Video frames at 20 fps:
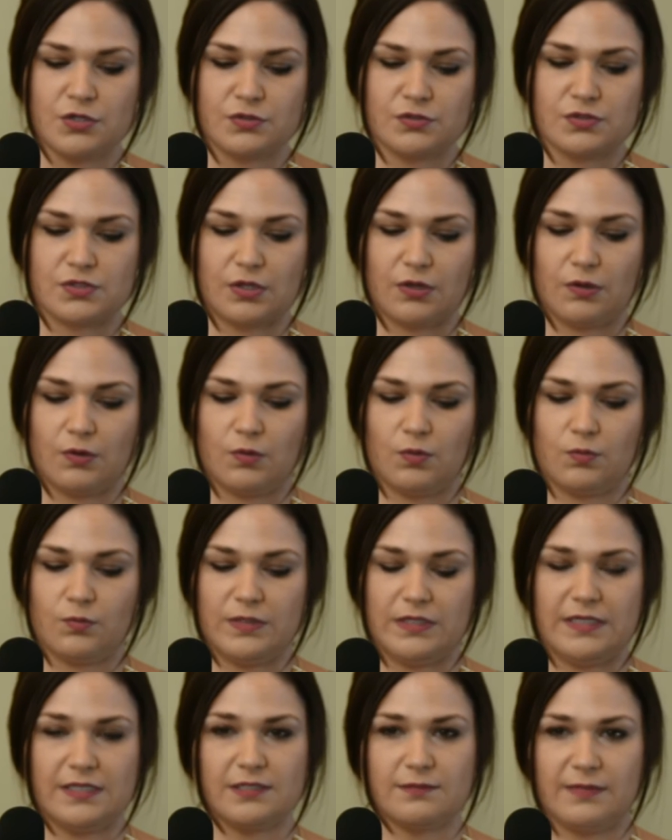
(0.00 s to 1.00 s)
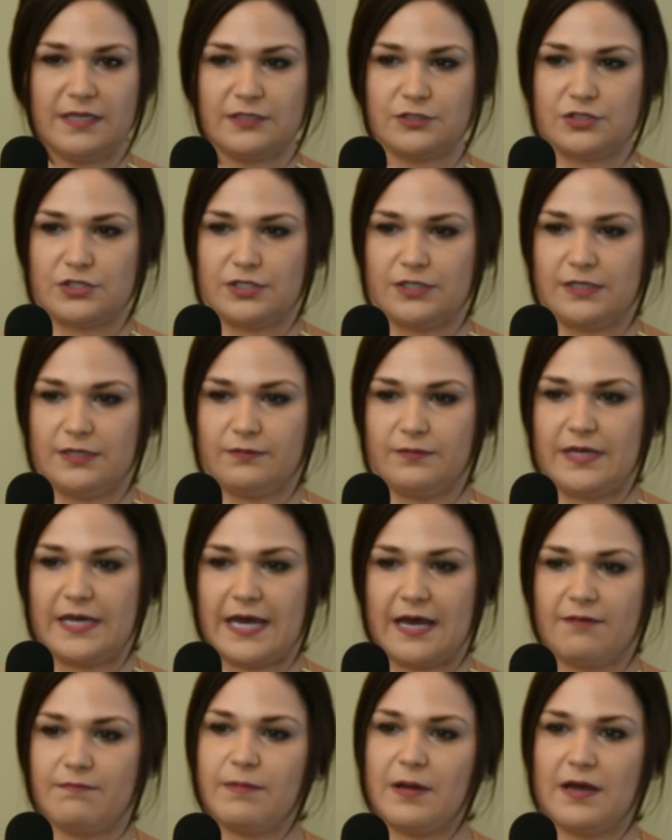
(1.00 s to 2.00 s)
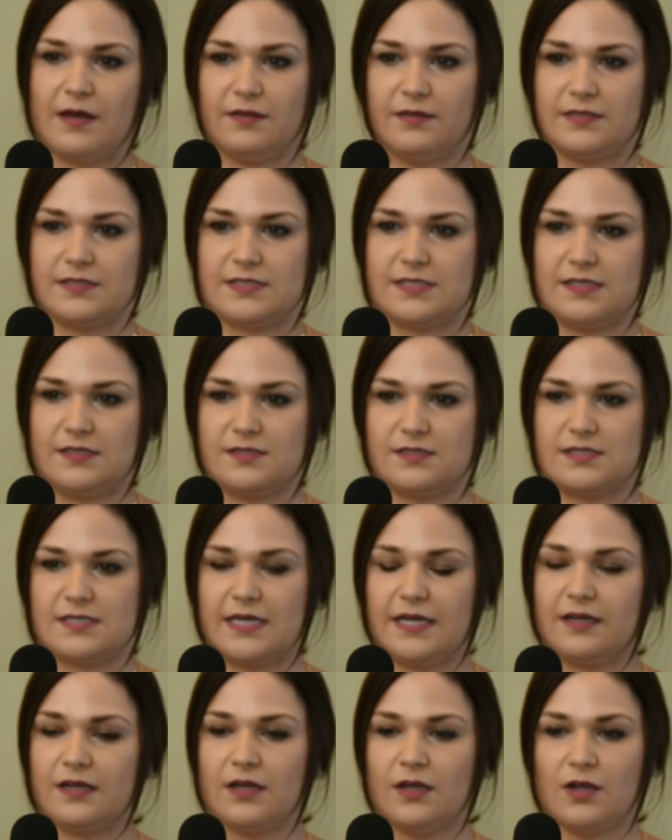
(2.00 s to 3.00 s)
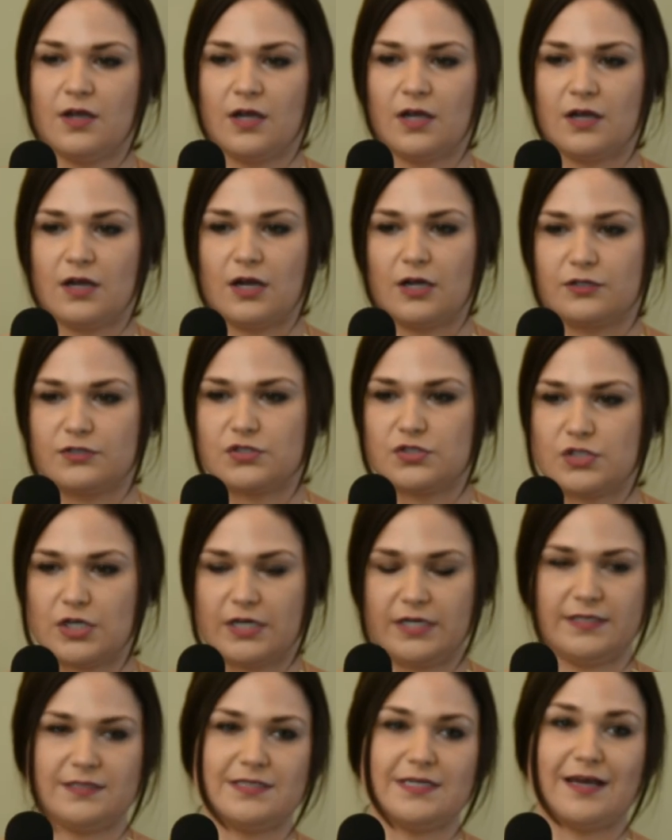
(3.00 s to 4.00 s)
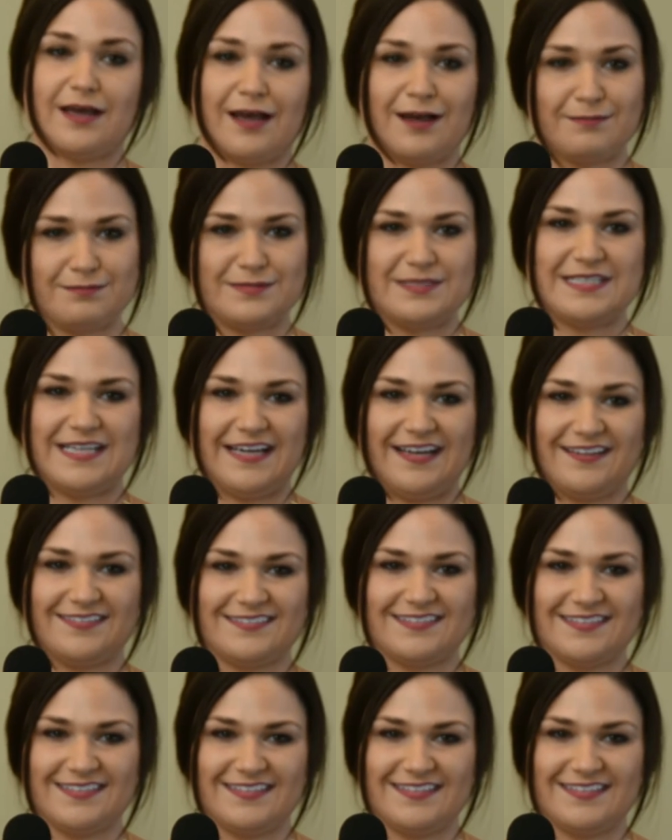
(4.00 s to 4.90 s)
So we need to make sure that we have policies that are starting to update